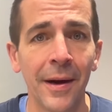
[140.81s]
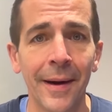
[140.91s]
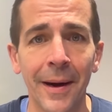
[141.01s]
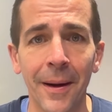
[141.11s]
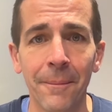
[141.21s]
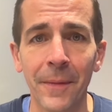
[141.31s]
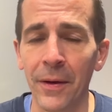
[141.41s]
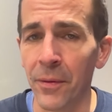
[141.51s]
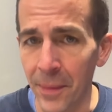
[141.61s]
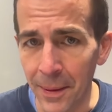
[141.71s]

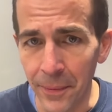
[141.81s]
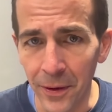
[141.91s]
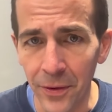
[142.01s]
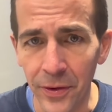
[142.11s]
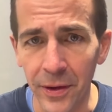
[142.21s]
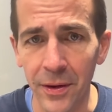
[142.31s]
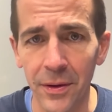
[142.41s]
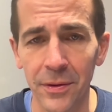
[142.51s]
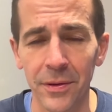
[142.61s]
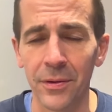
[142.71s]
And remember,
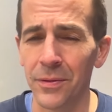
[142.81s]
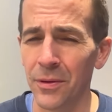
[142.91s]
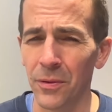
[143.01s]
the